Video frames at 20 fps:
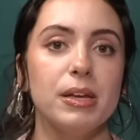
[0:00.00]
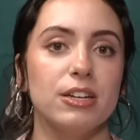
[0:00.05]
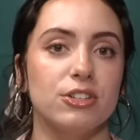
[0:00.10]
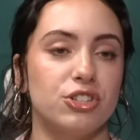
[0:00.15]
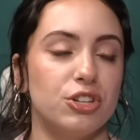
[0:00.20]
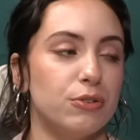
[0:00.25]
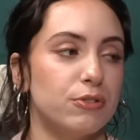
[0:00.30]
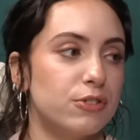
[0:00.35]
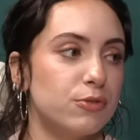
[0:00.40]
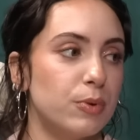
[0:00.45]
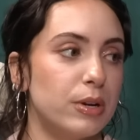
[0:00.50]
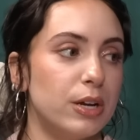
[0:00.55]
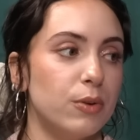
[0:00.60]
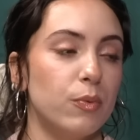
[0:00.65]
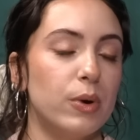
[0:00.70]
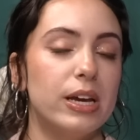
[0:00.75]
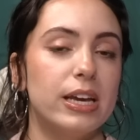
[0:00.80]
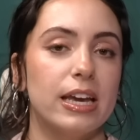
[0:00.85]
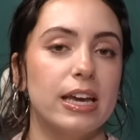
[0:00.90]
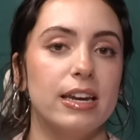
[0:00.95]
issue, issues, sweetie.
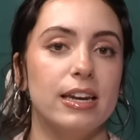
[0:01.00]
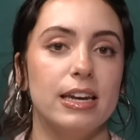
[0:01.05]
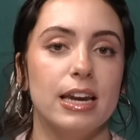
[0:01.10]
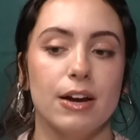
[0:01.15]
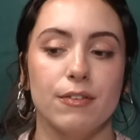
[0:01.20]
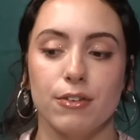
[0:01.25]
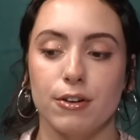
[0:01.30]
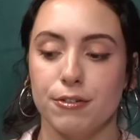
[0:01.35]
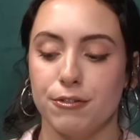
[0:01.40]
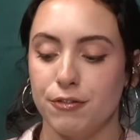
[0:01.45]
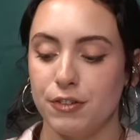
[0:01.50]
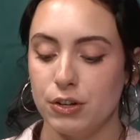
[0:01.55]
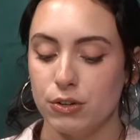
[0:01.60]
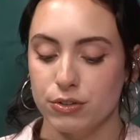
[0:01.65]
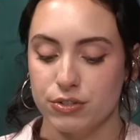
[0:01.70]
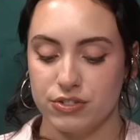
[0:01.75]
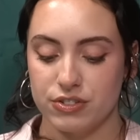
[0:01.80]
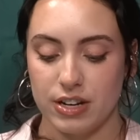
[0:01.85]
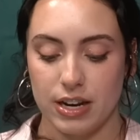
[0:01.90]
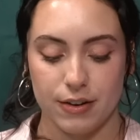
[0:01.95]
We can never feel
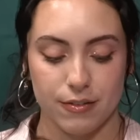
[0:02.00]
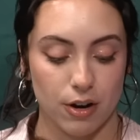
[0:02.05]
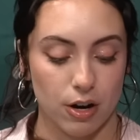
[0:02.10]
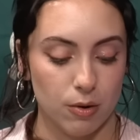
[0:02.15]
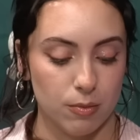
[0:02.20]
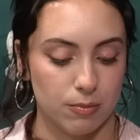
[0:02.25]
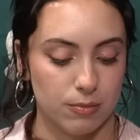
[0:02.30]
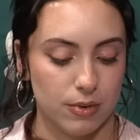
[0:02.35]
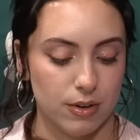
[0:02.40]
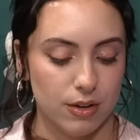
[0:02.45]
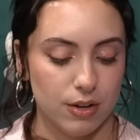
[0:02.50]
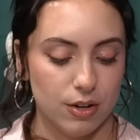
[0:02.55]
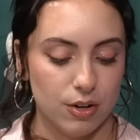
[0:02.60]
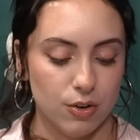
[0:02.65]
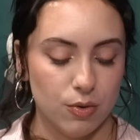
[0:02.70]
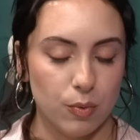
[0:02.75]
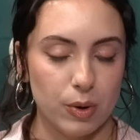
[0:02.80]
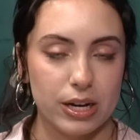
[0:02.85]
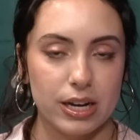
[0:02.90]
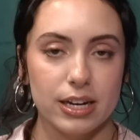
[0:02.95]
safe. Oh,
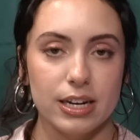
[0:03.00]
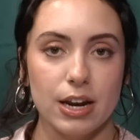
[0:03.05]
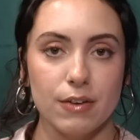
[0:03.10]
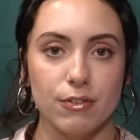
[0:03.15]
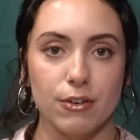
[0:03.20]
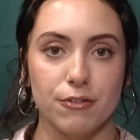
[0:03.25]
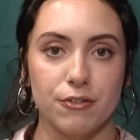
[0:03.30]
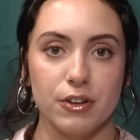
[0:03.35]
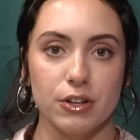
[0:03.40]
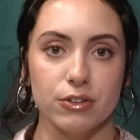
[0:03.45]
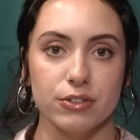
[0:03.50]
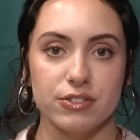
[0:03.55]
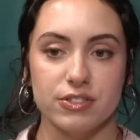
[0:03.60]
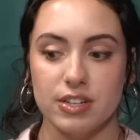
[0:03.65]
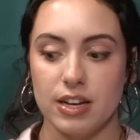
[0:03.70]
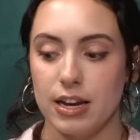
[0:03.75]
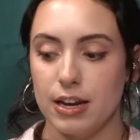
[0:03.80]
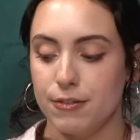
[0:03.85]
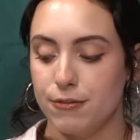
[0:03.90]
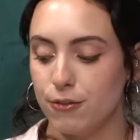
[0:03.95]
we can never feel
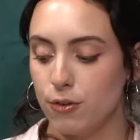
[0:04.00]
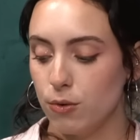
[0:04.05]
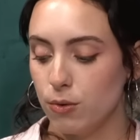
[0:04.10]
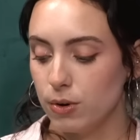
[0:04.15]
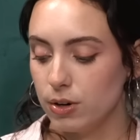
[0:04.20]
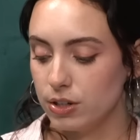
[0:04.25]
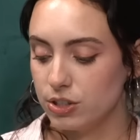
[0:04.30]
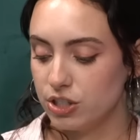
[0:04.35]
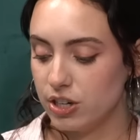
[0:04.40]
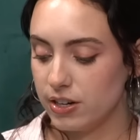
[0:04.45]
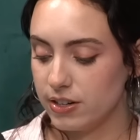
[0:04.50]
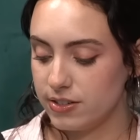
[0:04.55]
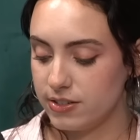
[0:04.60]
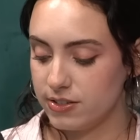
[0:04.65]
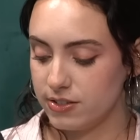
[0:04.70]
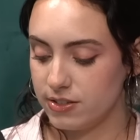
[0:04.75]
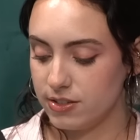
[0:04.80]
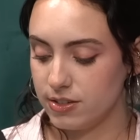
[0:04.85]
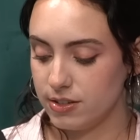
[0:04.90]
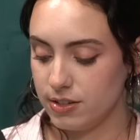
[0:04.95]
safe or
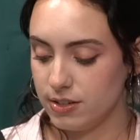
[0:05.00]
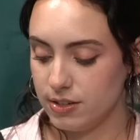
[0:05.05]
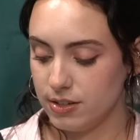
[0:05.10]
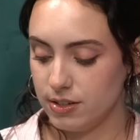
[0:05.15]
just